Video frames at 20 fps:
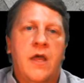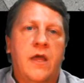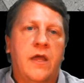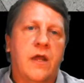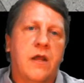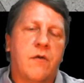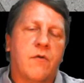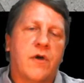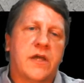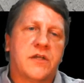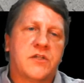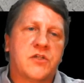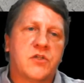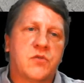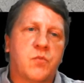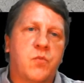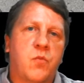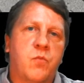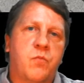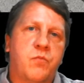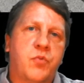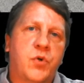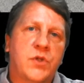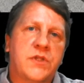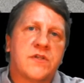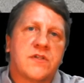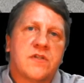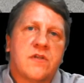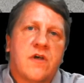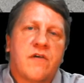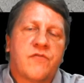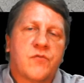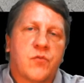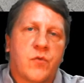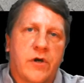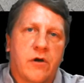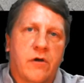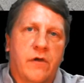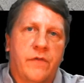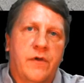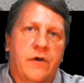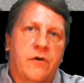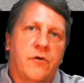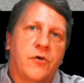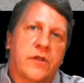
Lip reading: Anyway, I just put the software on there and